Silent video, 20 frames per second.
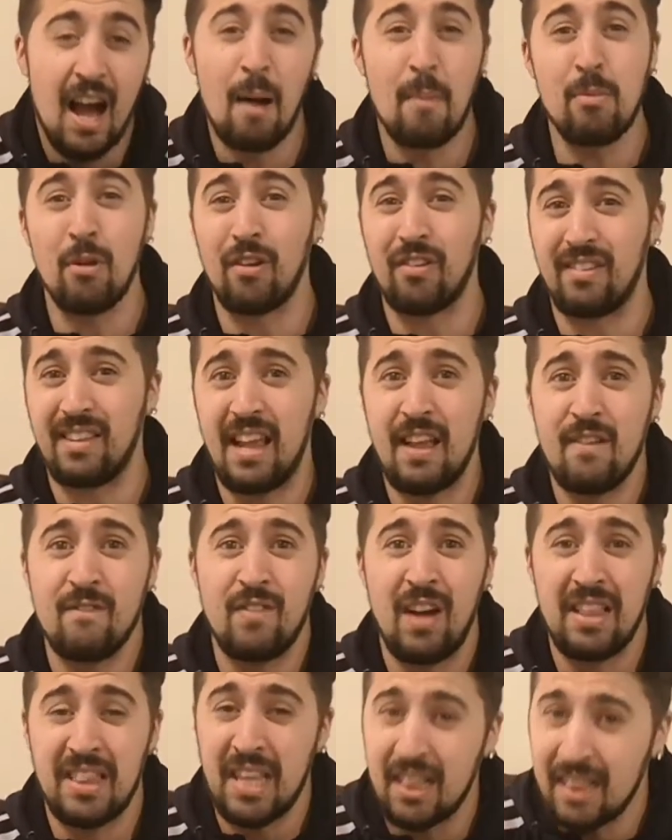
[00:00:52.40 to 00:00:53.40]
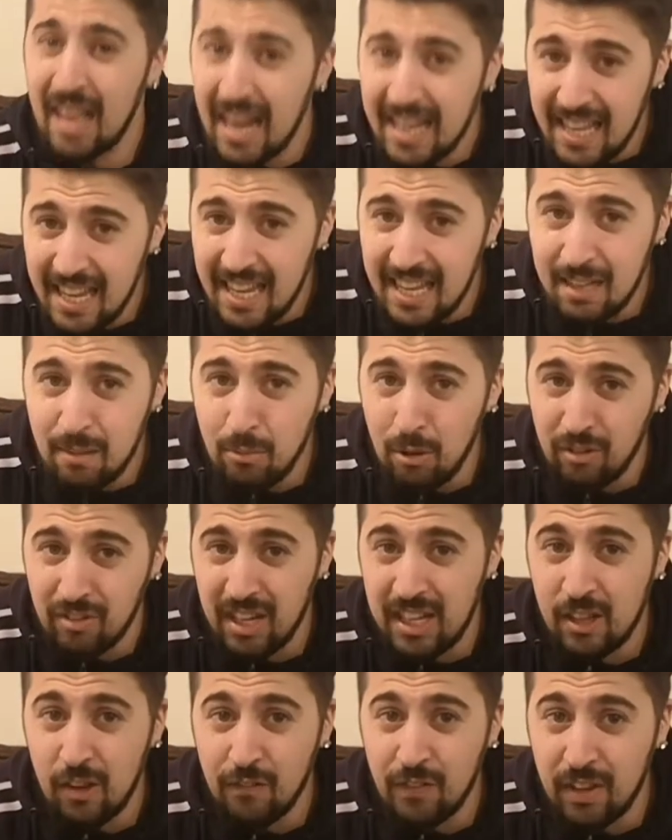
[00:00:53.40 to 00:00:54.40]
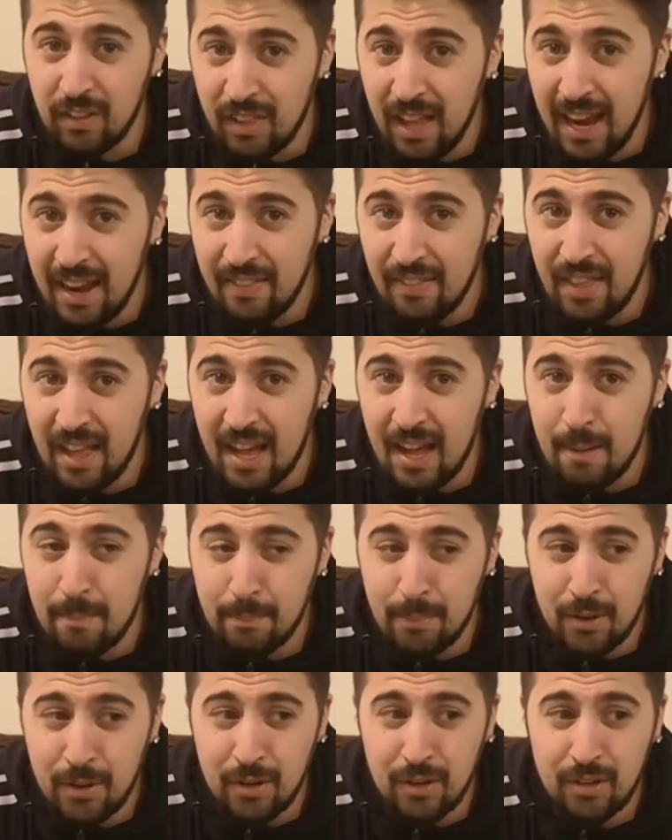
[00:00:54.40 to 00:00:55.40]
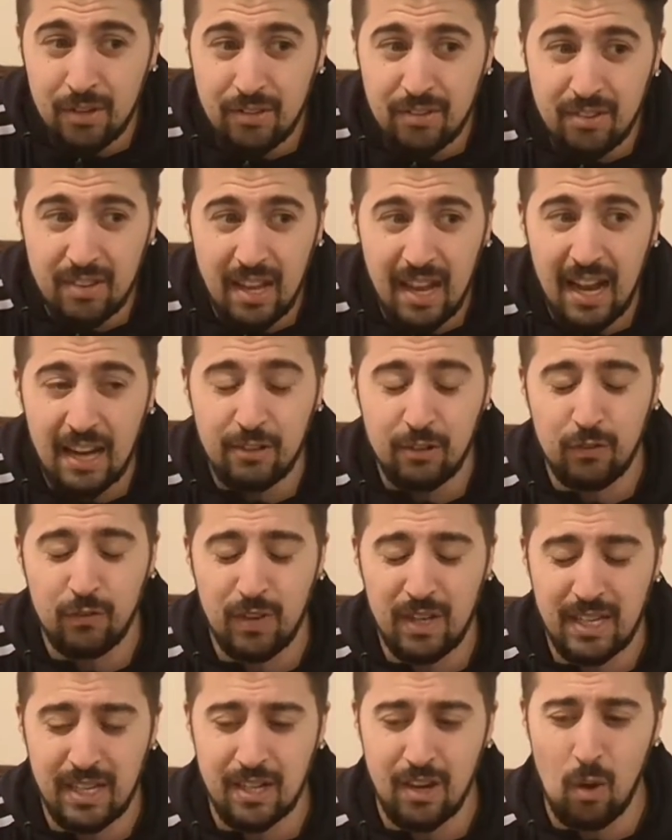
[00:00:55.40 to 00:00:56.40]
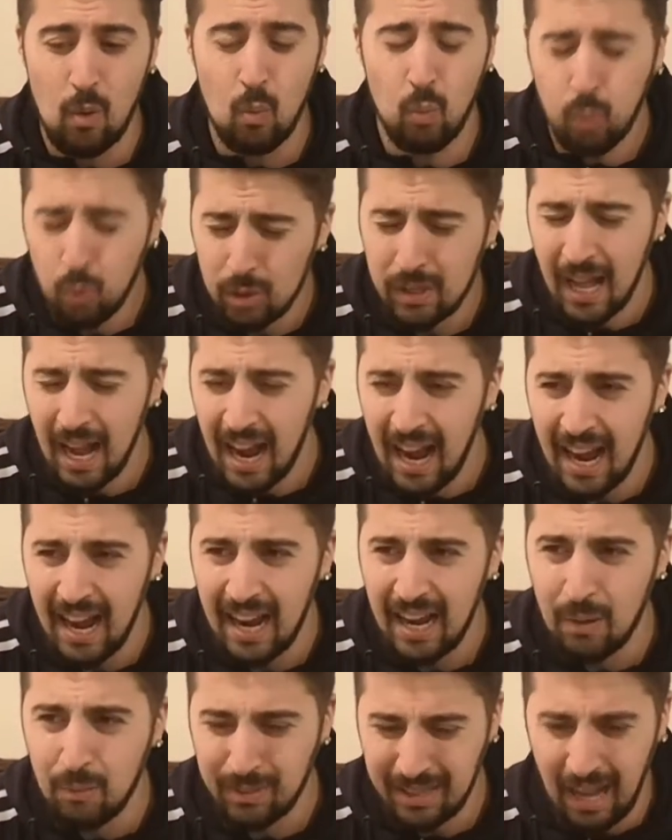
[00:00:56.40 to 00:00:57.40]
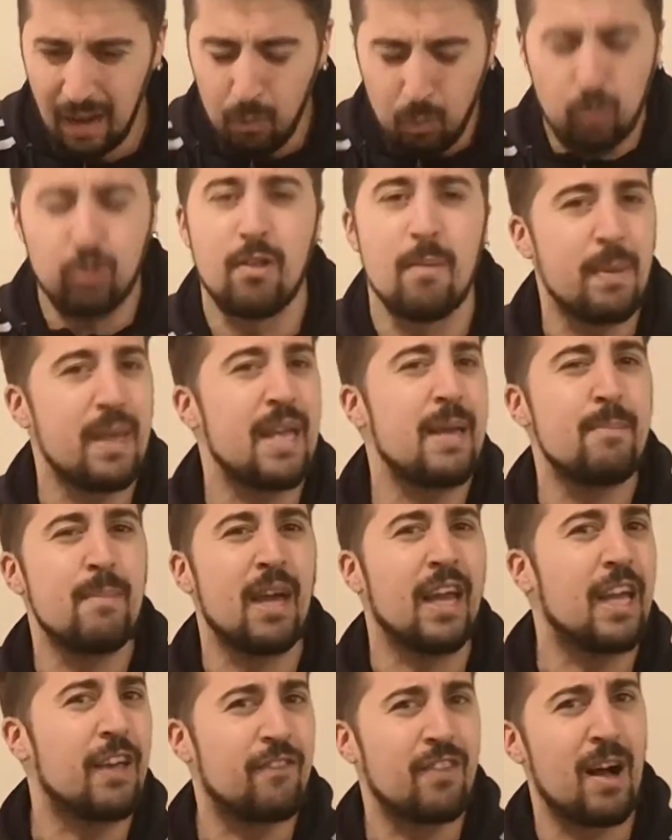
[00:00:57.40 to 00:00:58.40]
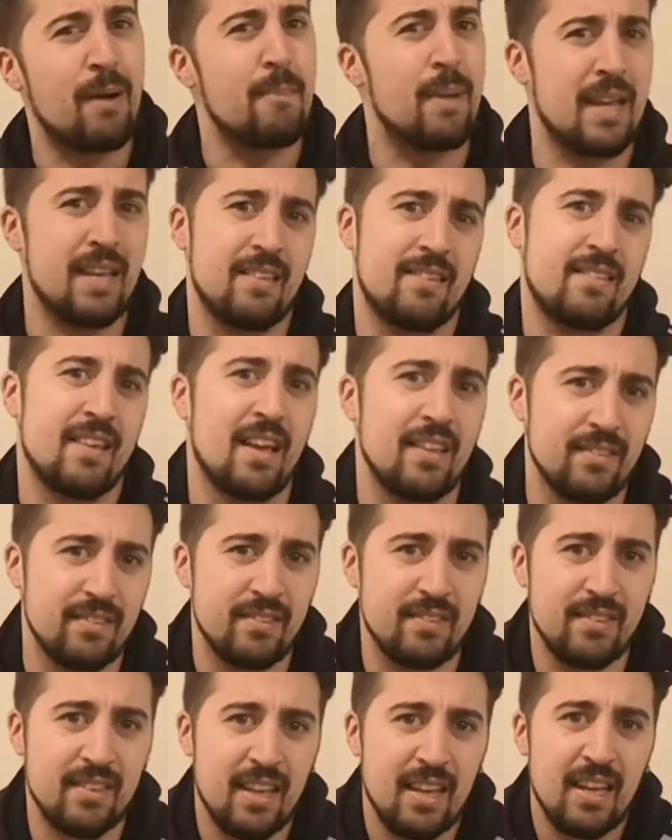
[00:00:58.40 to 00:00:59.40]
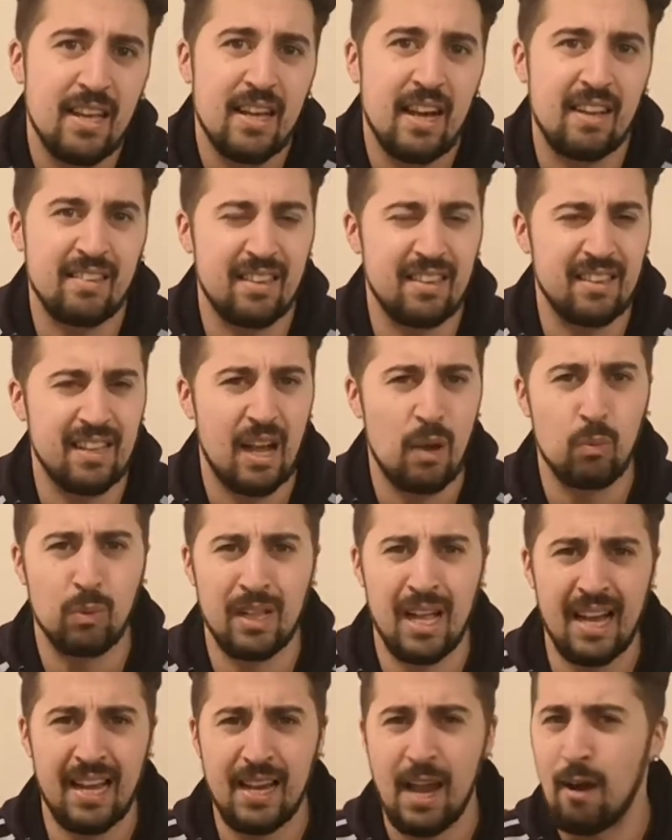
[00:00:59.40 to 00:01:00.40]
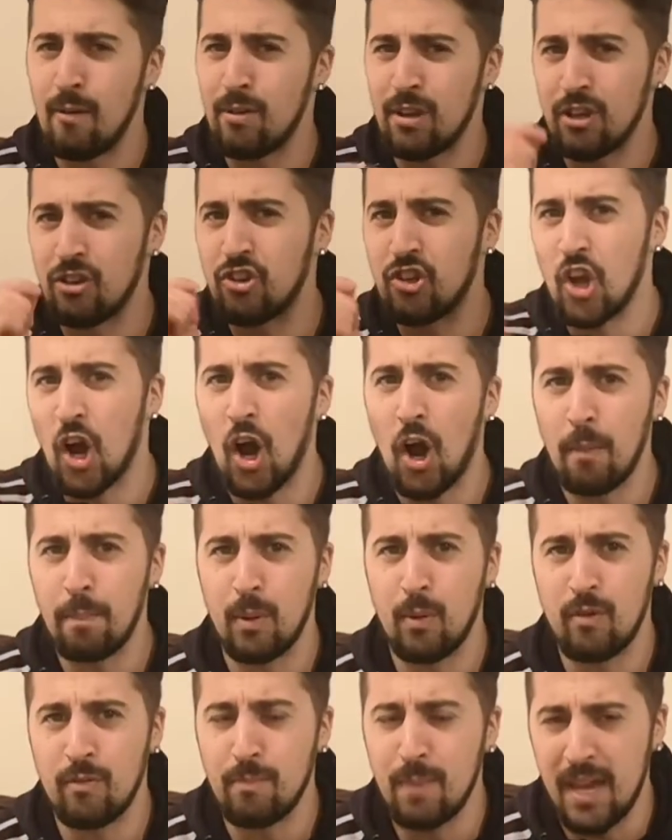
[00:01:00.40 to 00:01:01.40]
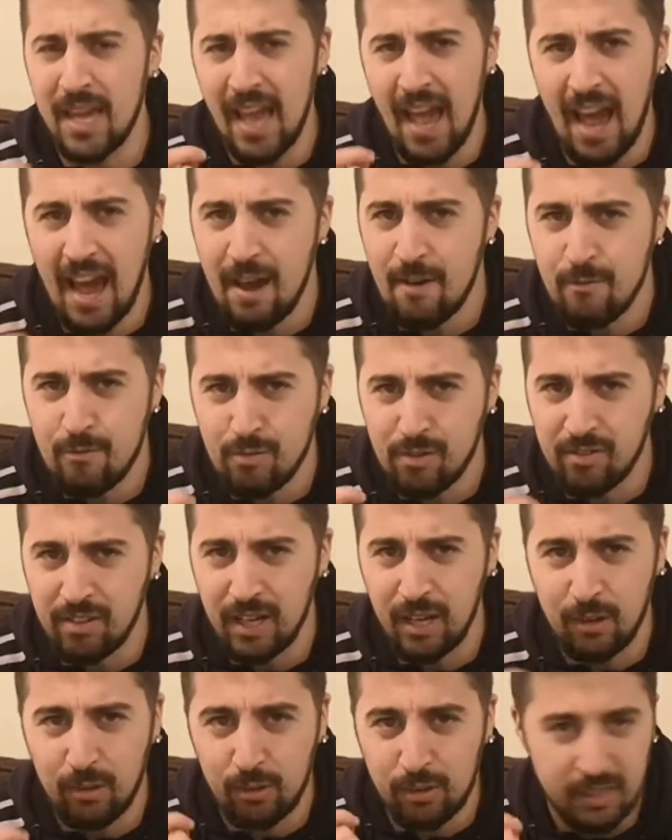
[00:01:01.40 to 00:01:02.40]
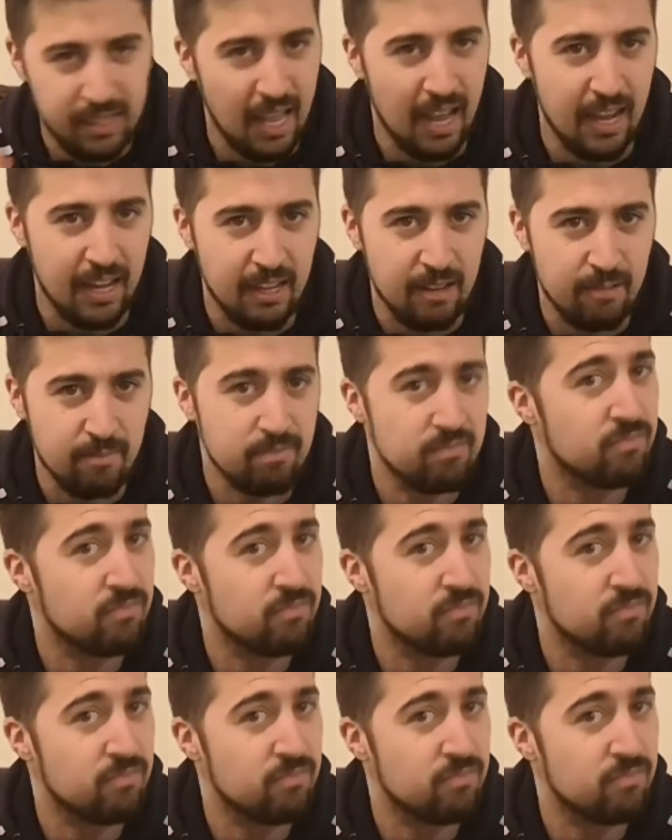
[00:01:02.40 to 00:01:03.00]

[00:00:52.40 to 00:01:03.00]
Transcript: I'm not saying that they're lying, I'm not saying nothing like that, but I just think, would I, that wouldn't be me, if that makes sense. As in, like, would I carry a Sharpie with me every single day?